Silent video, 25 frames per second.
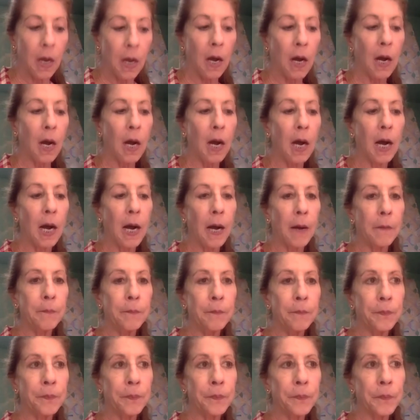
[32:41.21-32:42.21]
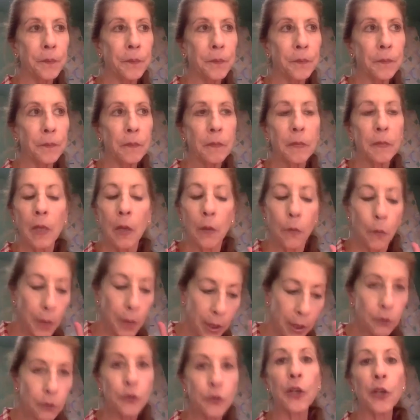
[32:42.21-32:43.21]
We
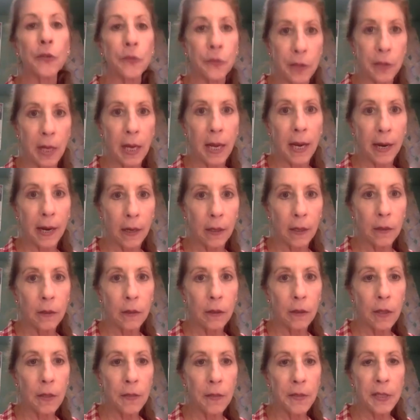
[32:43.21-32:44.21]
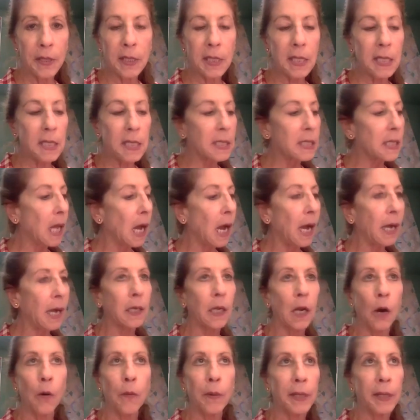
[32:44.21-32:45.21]
are just there. This is not
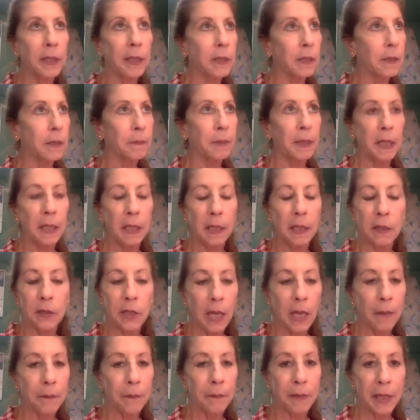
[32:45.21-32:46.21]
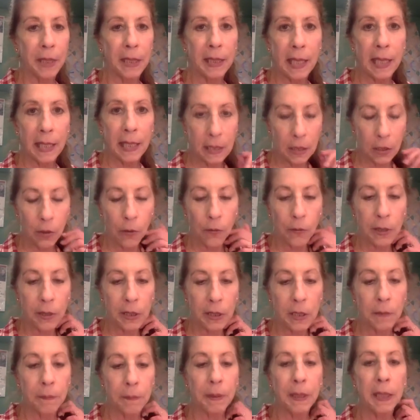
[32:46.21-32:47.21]
going to be something that's going
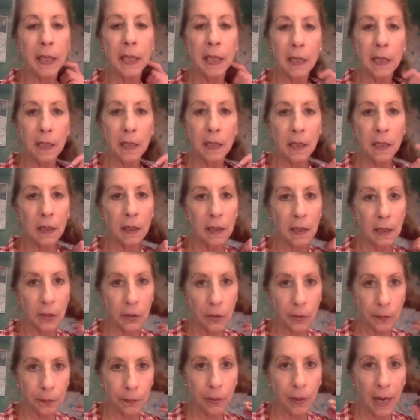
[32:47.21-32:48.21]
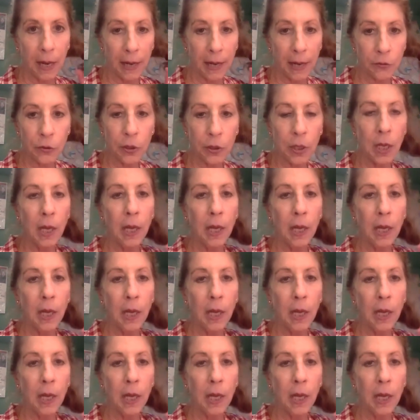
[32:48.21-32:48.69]
to be easily suppressed,